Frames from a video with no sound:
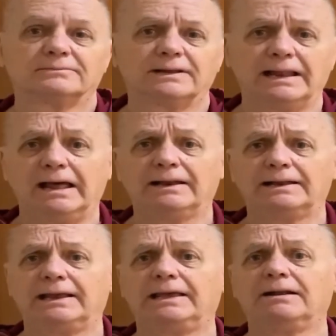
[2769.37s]
How did
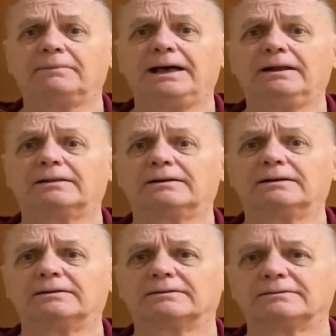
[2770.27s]
they get them out of
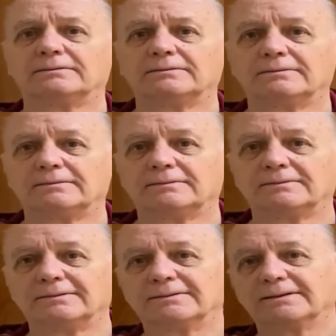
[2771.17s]
there?
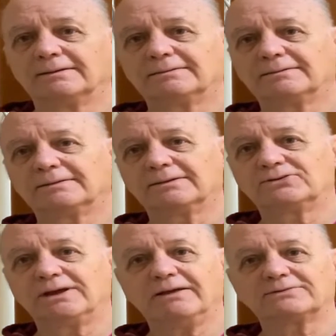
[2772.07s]
Okay, the
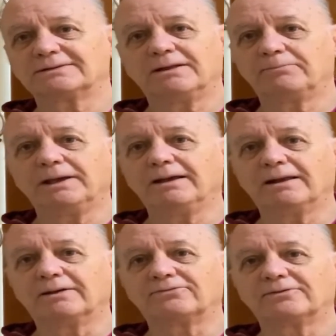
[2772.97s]
shaft's not big
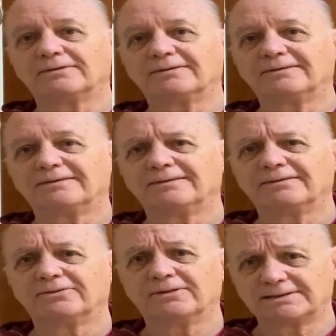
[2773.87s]
enough.
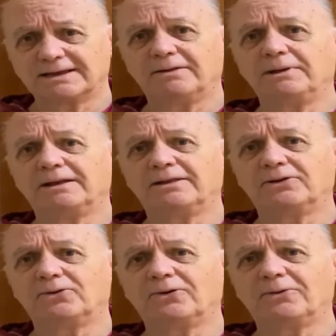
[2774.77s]
So there's got to be another
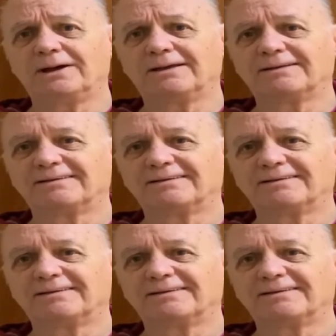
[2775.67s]
doorway.